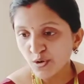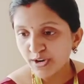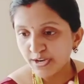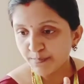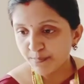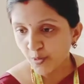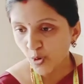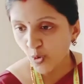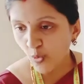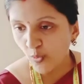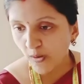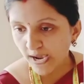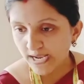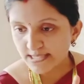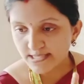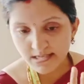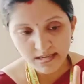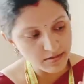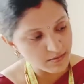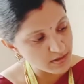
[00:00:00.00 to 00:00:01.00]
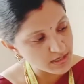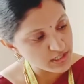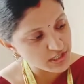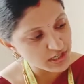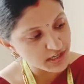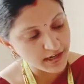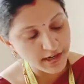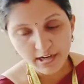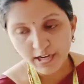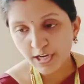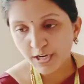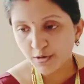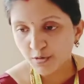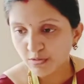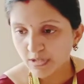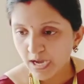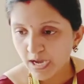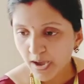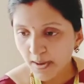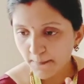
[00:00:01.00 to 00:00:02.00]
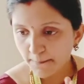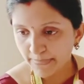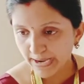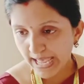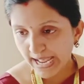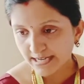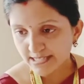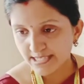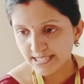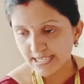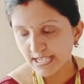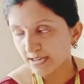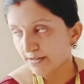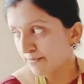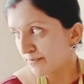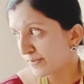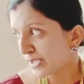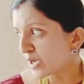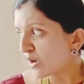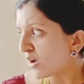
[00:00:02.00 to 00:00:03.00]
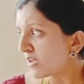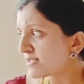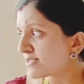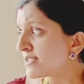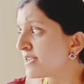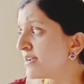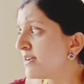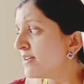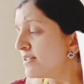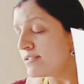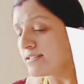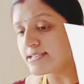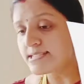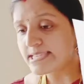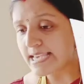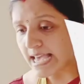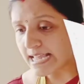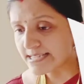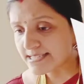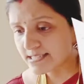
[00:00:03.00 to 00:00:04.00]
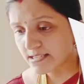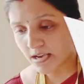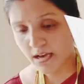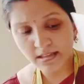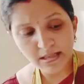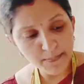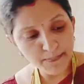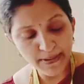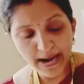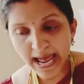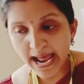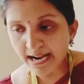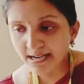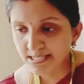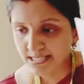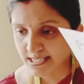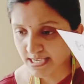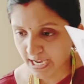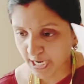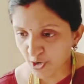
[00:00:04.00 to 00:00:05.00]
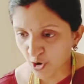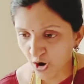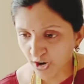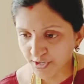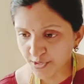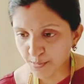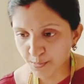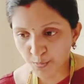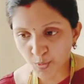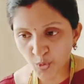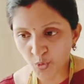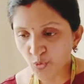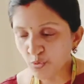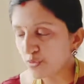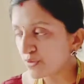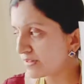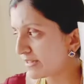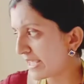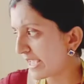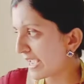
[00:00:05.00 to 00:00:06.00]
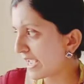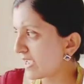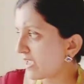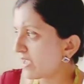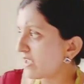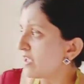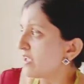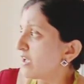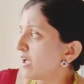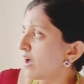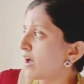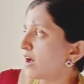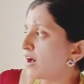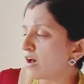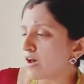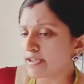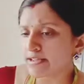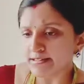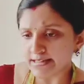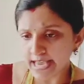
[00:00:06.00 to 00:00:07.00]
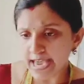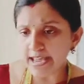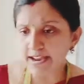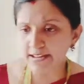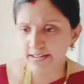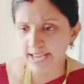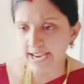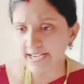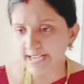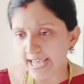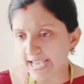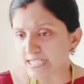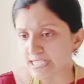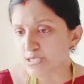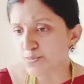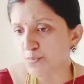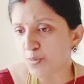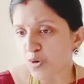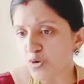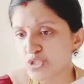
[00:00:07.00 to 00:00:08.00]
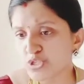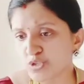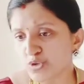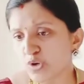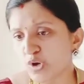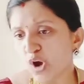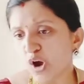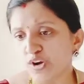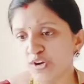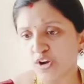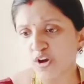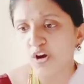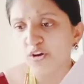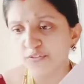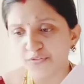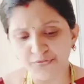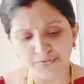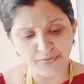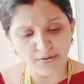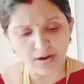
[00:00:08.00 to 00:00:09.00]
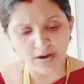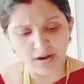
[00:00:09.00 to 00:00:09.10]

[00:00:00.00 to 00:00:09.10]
it provides a rigidity to the plant cell, because the cells, the plants cannot move. They get exposed to lot of